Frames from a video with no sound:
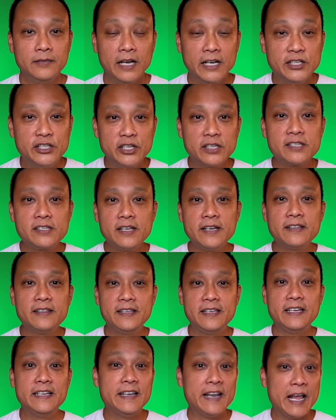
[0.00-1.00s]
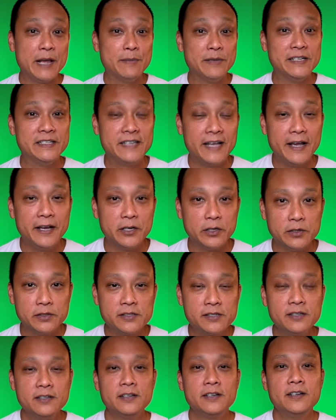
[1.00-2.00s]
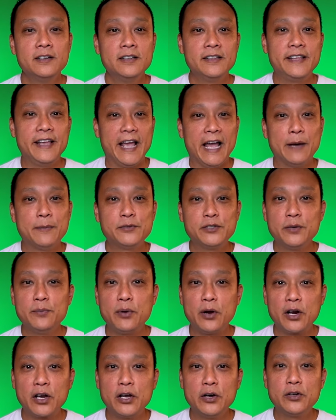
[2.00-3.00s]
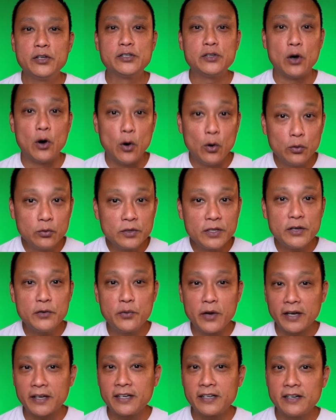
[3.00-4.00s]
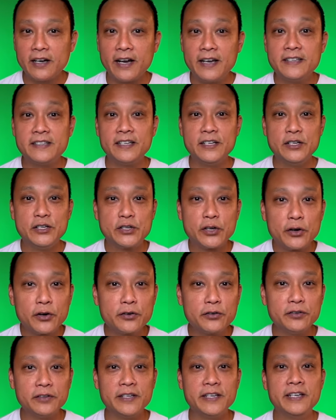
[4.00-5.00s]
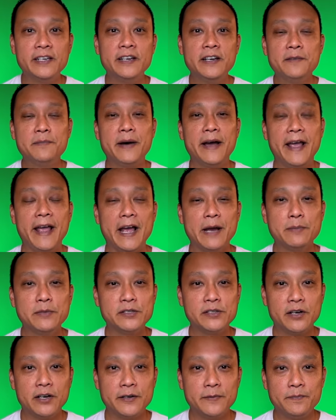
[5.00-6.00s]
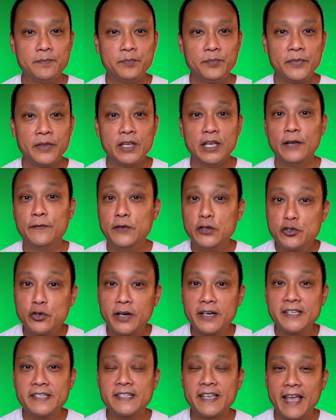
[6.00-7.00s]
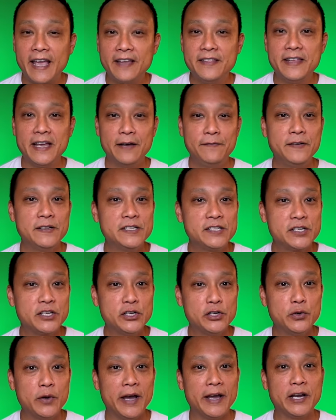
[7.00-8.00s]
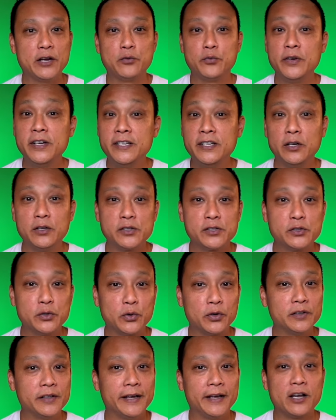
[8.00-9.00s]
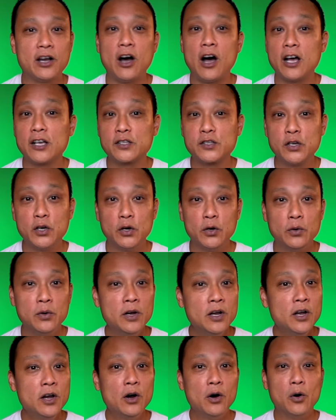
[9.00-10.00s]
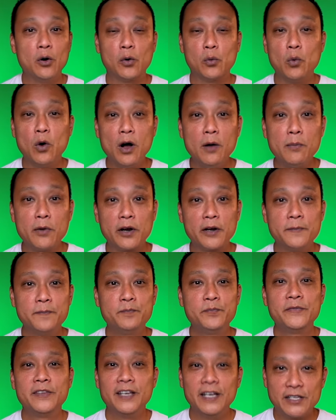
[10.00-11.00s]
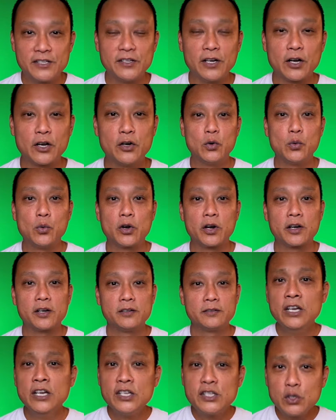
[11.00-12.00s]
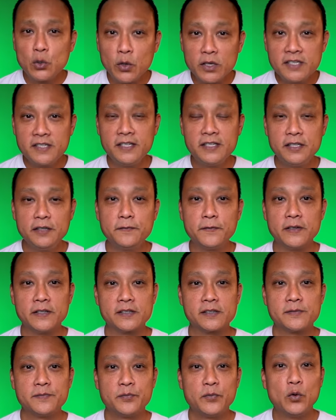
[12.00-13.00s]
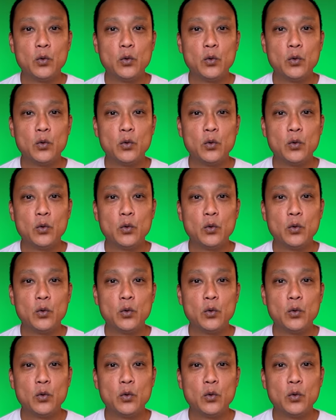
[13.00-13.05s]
And just like the name entails, the Amazon barcode is only recognized internally by Amazon. If you try to scan the FN SKU at a retail store like Costco or Walmart, it's not work. So what's the difference?